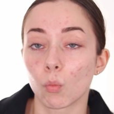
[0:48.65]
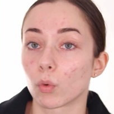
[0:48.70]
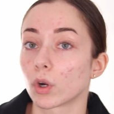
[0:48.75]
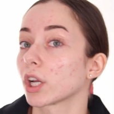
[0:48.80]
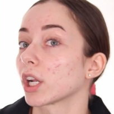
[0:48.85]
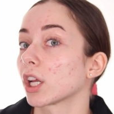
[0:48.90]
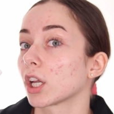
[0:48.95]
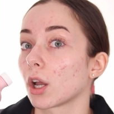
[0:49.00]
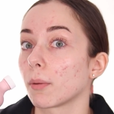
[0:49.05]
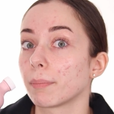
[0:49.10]

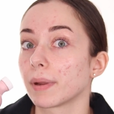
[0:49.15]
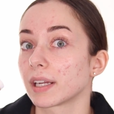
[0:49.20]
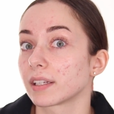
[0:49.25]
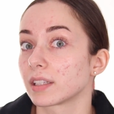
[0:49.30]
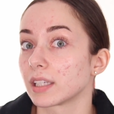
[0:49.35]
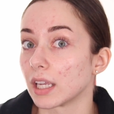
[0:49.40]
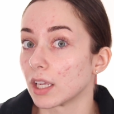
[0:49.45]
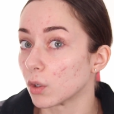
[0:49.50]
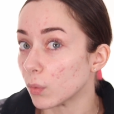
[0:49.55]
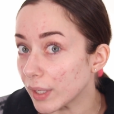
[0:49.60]
We're gonna compare
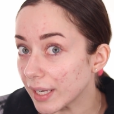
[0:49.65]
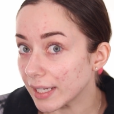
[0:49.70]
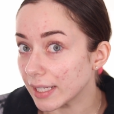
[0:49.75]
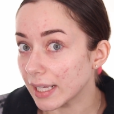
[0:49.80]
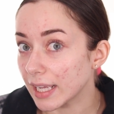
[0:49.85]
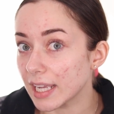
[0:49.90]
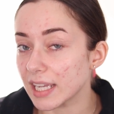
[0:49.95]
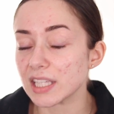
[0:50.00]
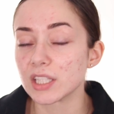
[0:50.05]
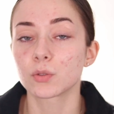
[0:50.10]
the
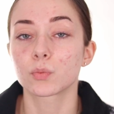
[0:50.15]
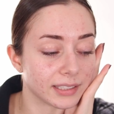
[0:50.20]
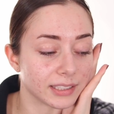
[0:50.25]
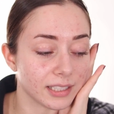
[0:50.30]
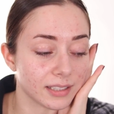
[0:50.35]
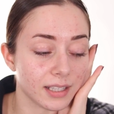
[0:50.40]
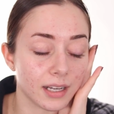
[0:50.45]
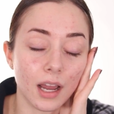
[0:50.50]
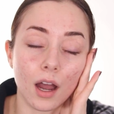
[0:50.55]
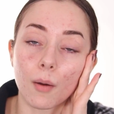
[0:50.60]
ingredients. I
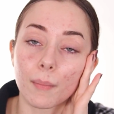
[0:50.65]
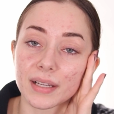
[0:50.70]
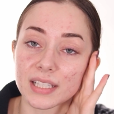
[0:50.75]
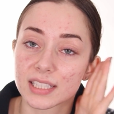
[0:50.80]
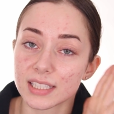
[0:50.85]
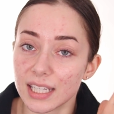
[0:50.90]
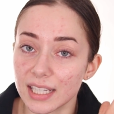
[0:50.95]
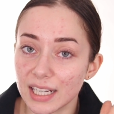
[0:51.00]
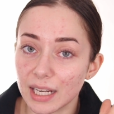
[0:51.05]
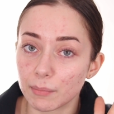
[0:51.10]
tested it on my
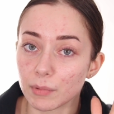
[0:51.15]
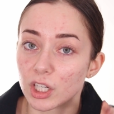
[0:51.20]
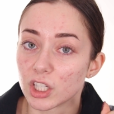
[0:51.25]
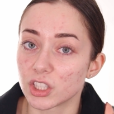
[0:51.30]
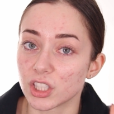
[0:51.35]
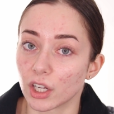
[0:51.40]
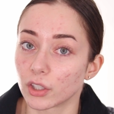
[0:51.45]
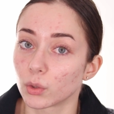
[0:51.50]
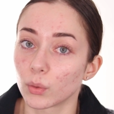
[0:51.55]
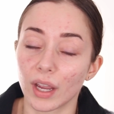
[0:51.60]
skin. I'm
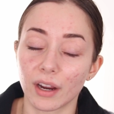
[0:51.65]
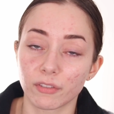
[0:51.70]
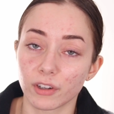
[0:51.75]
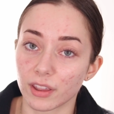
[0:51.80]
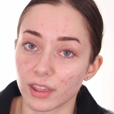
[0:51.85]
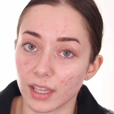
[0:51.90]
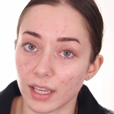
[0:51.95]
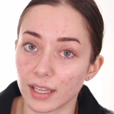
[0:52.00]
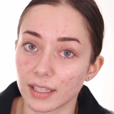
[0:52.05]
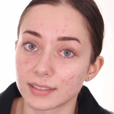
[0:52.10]
gonna tell you
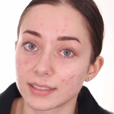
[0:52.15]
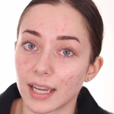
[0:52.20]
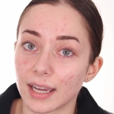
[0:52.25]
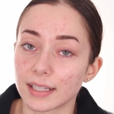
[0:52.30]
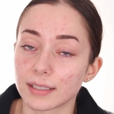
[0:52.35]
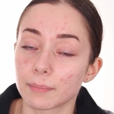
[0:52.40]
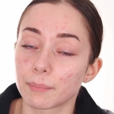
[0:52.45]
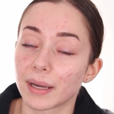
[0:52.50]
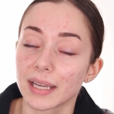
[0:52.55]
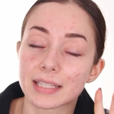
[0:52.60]
everything
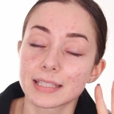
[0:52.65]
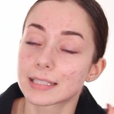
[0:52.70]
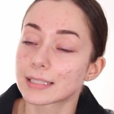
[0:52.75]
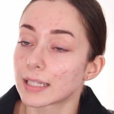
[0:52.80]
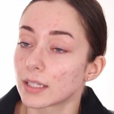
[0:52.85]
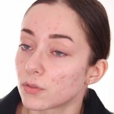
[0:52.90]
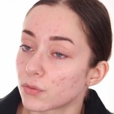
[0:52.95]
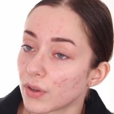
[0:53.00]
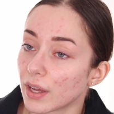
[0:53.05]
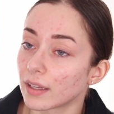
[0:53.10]
that my
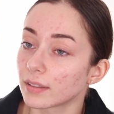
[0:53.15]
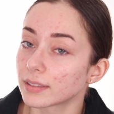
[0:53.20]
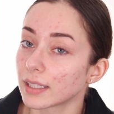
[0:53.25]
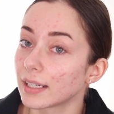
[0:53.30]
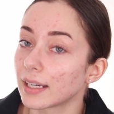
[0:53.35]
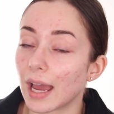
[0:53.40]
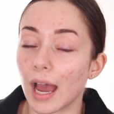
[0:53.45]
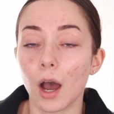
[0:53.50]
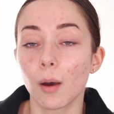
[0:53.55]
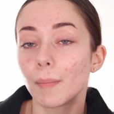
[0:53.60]
skin felt
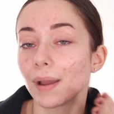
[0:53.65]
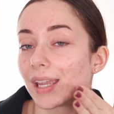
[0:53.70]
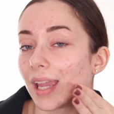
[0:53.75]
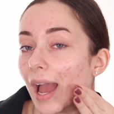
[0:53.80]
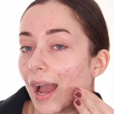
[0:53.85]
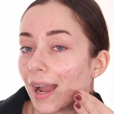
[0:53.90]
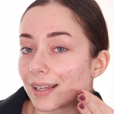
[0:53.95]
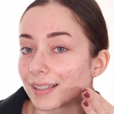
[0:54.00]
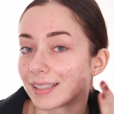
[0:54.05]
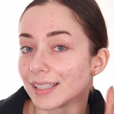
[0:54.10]
and how my
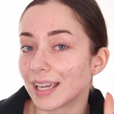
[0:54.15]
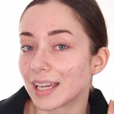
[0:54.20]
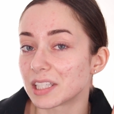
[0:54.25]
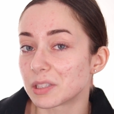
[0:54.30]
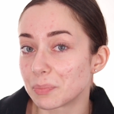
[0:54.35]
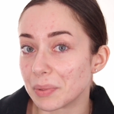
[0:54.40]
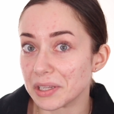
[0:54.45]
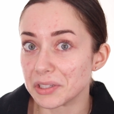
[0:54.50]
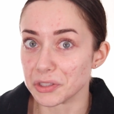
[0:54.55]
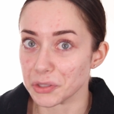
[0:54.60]
acne
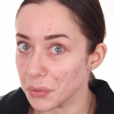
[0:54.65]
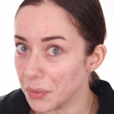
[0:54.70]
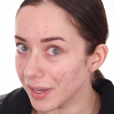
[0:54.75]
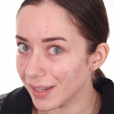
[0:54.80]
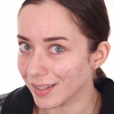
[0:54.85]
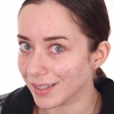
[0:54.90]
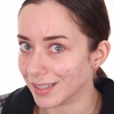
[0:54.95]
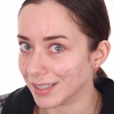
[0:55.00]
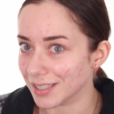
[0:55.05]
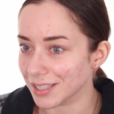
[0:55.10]
has been
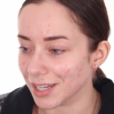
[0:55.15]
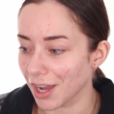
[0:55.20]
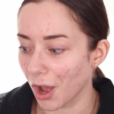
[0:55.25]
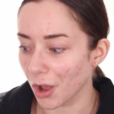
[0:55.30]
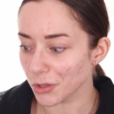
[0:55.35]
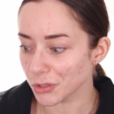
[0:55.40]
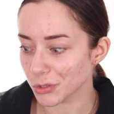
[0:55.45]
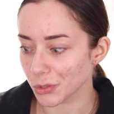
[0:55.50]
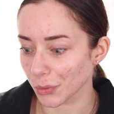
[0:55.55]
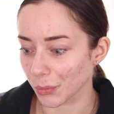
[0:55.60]
doing
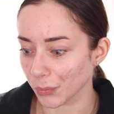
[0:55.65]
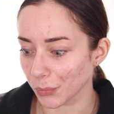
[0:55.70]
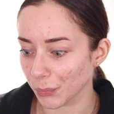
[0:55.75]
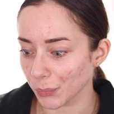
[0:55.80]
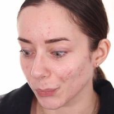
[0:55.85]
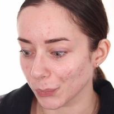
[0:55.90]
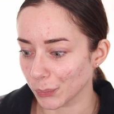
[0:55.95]
also.